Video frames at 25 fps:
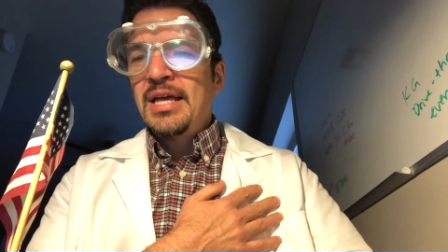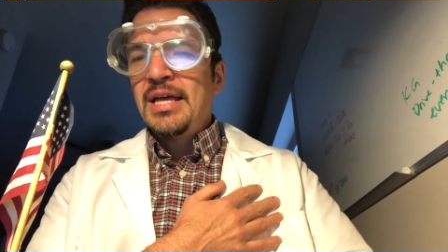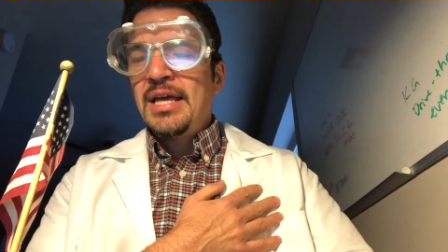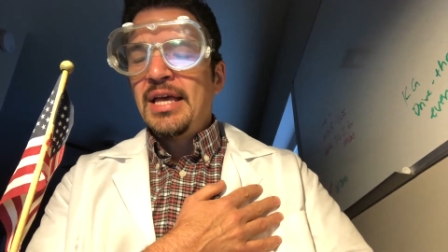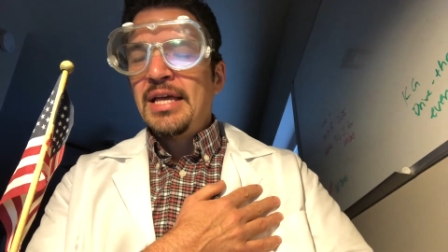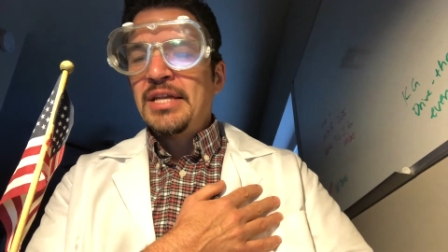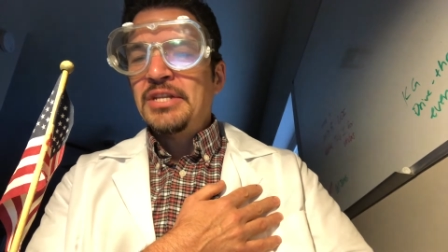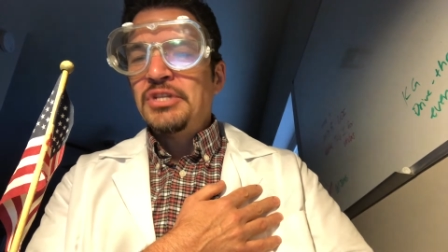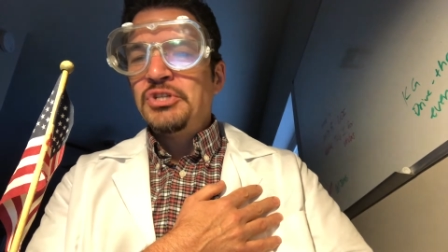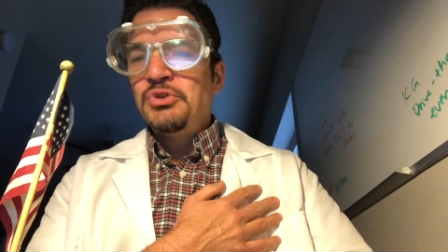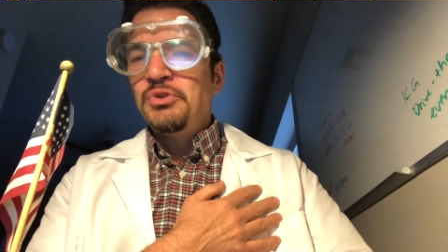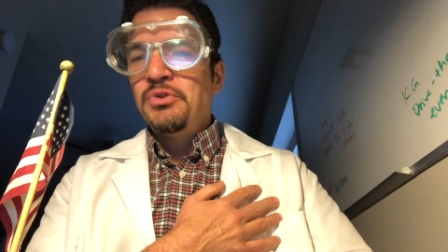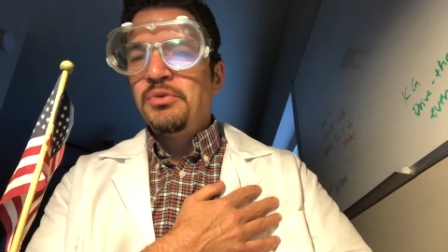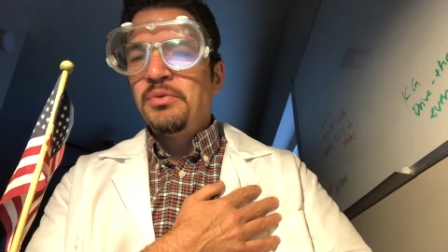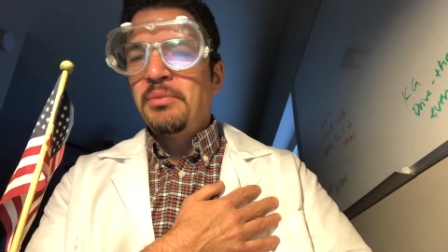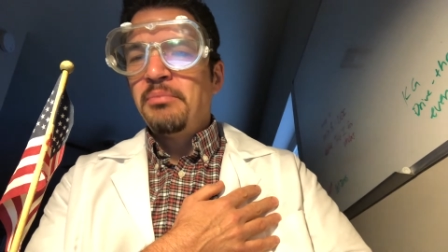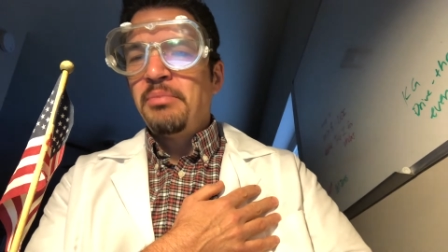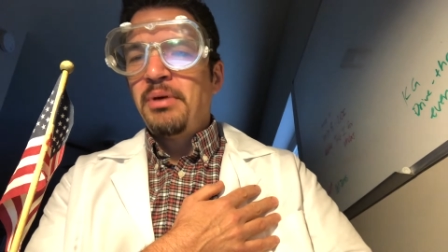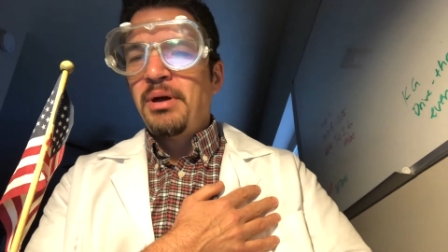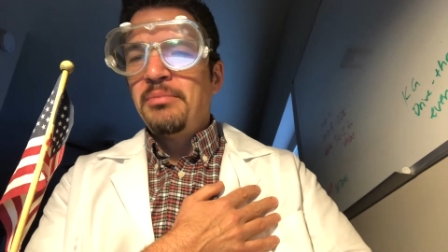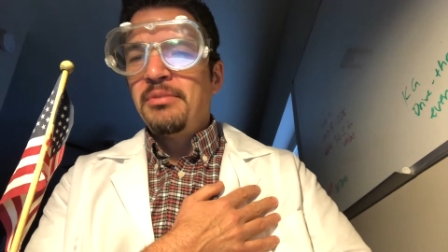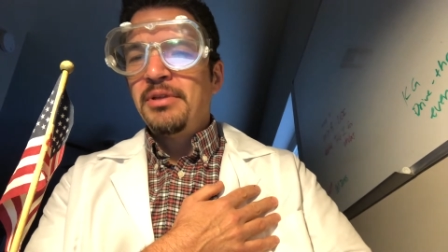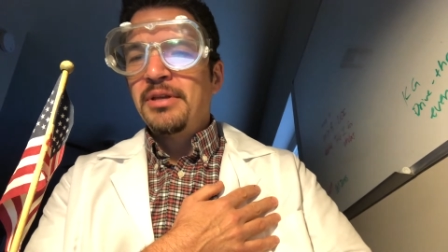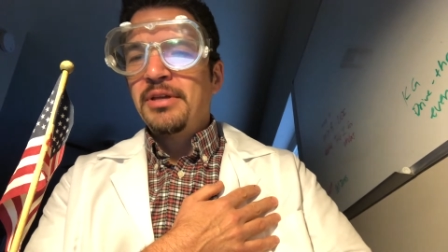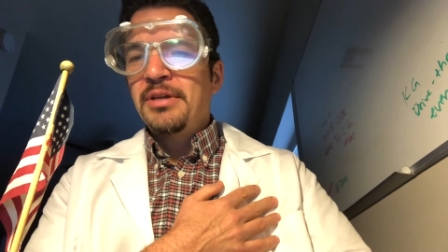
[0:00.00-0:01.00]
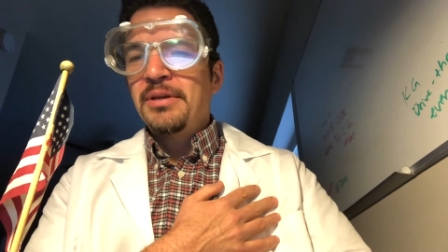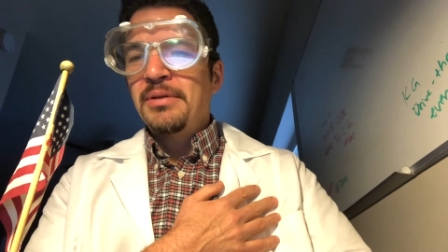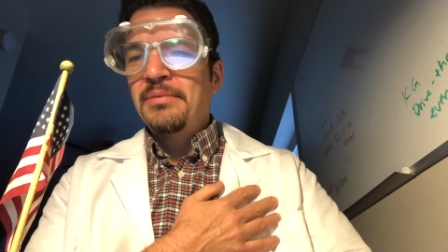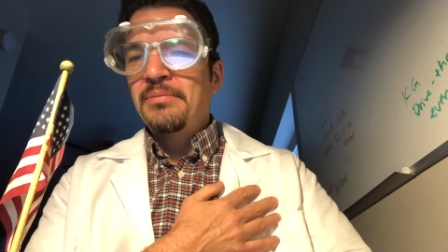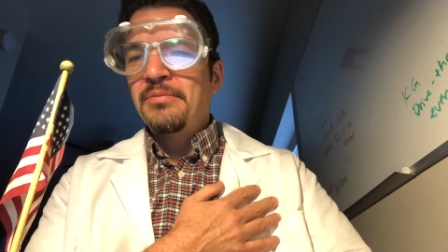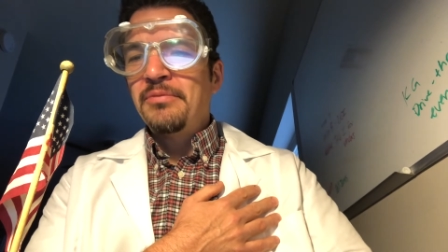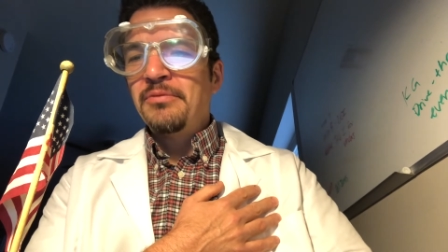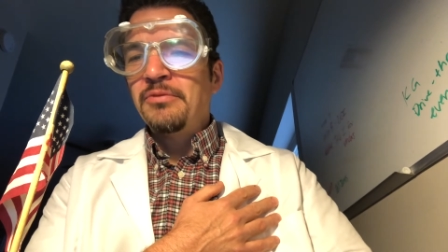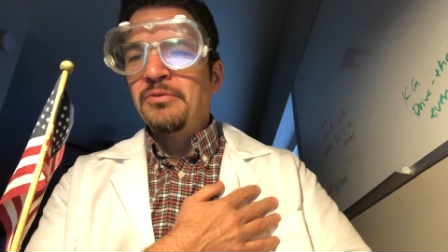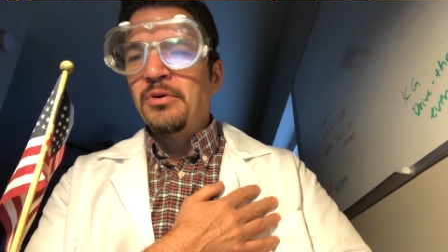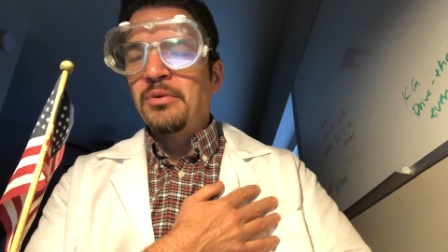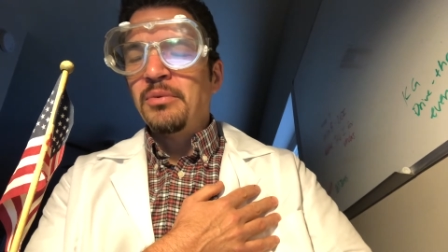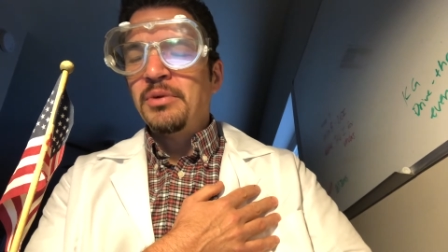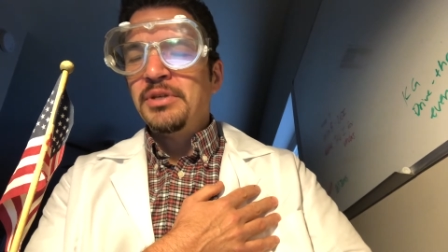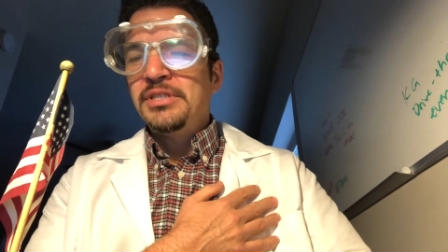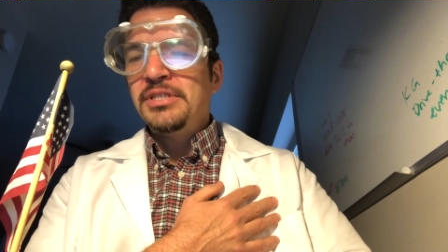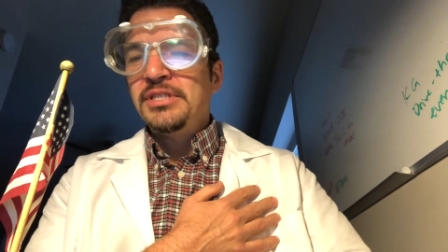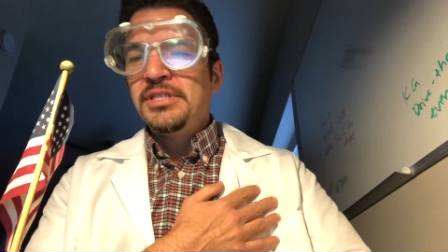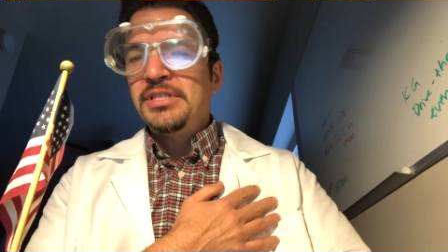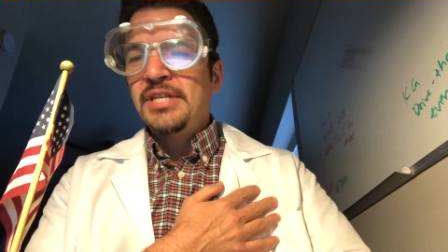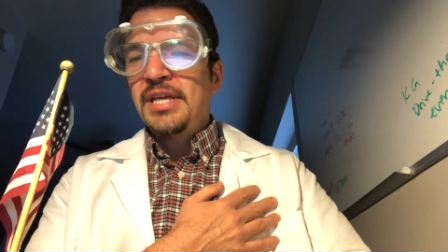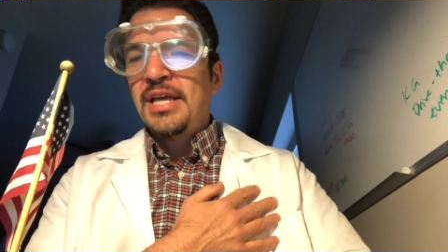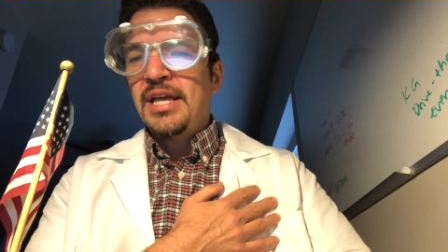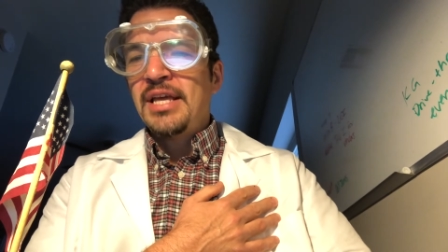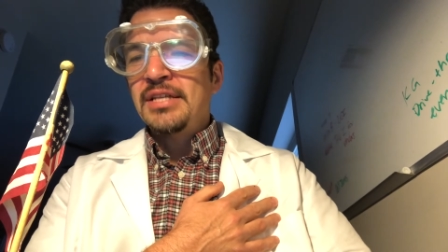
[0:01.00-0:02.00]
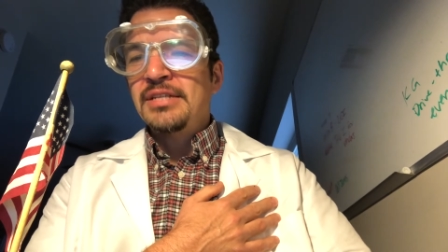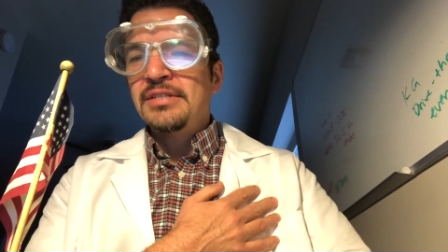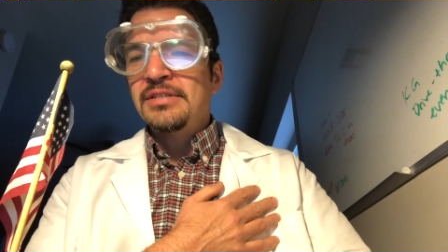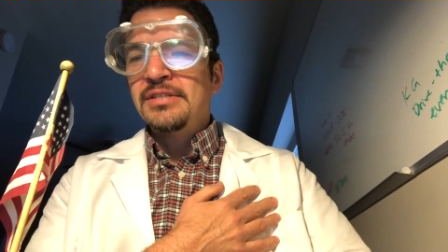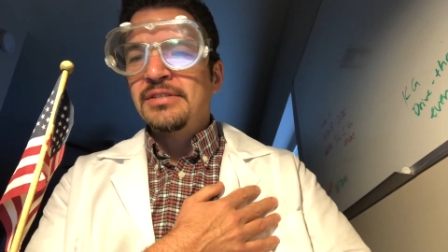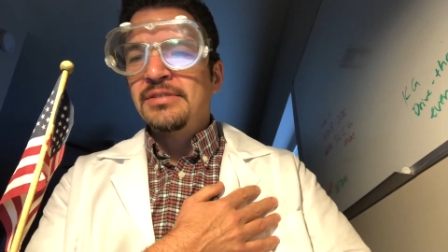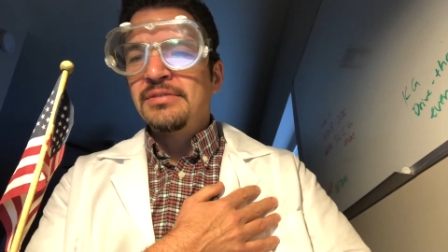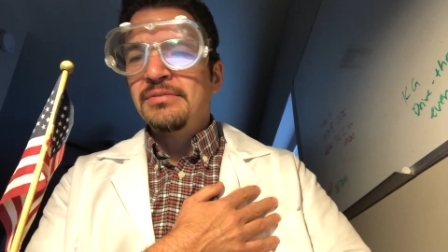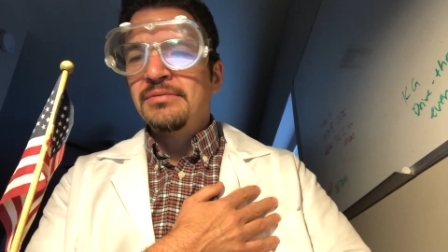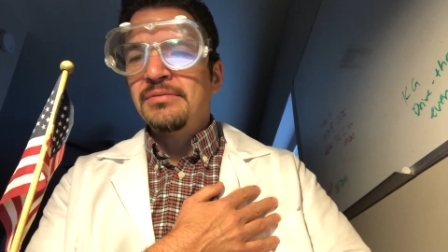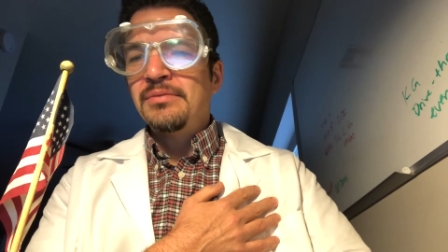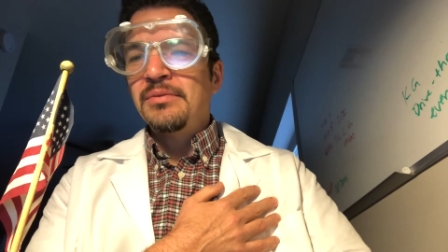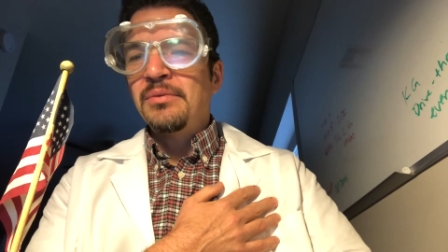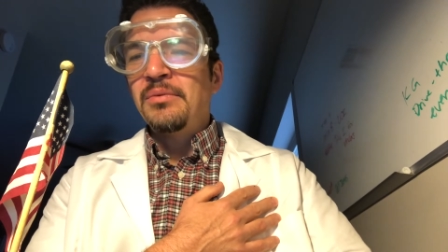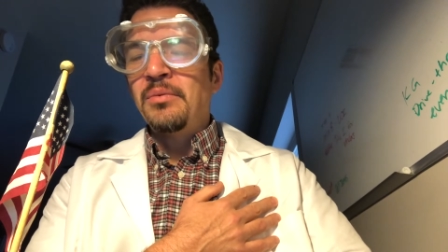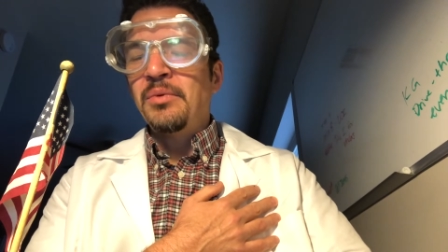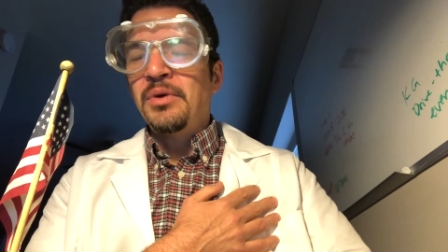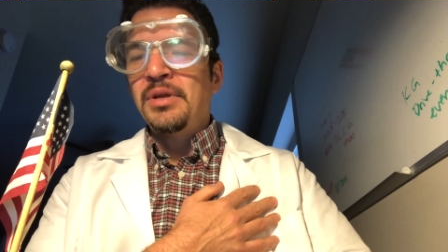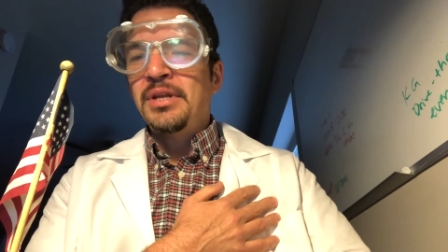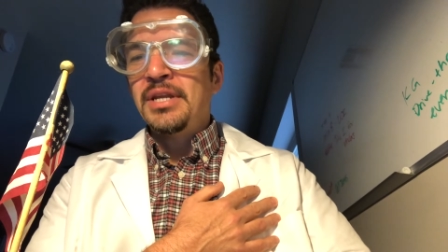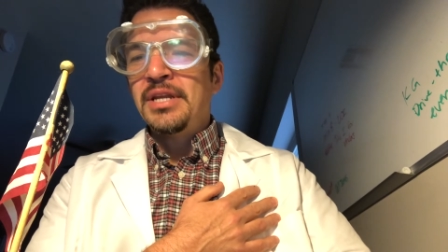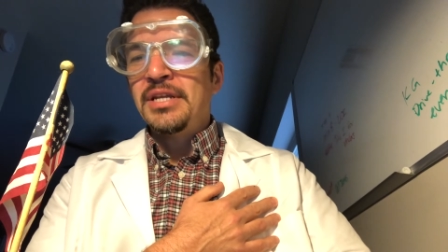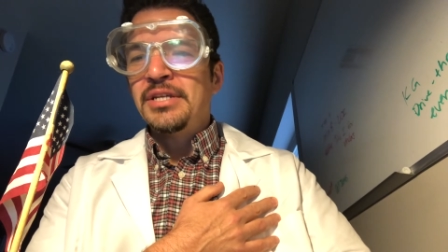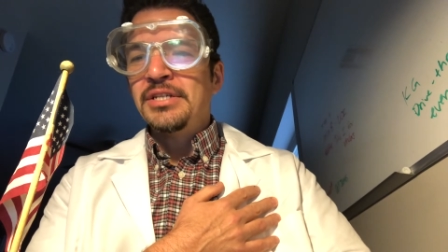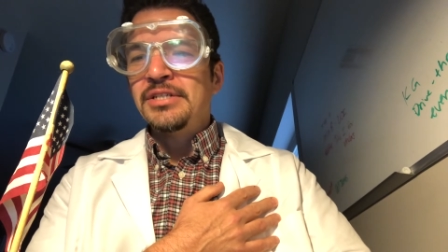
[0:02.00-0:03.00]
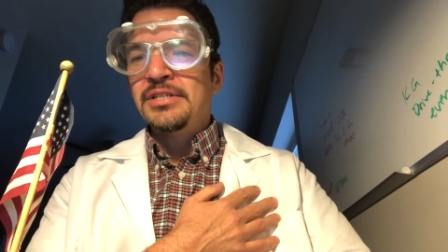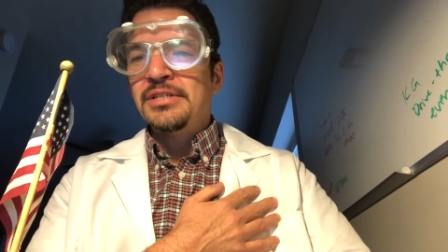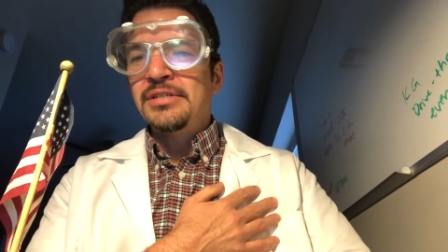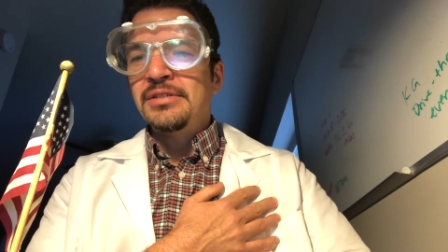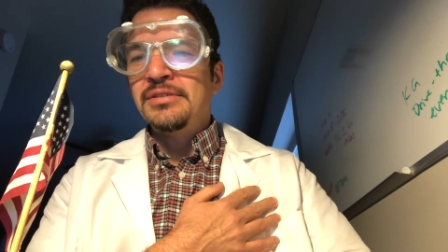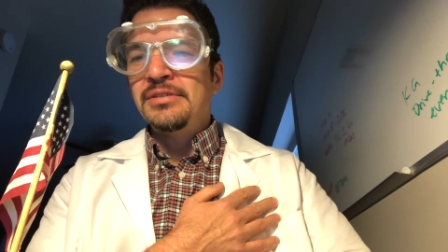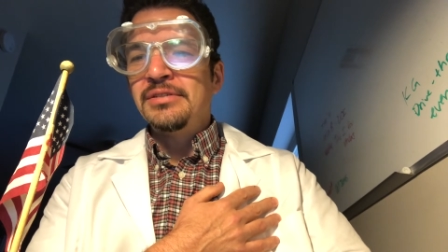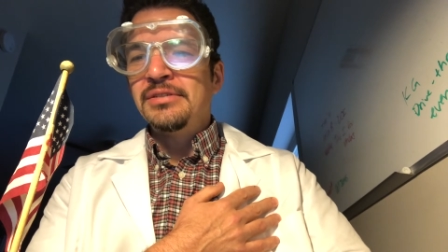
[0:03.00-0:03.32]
and to the republic for which it stands, one nation,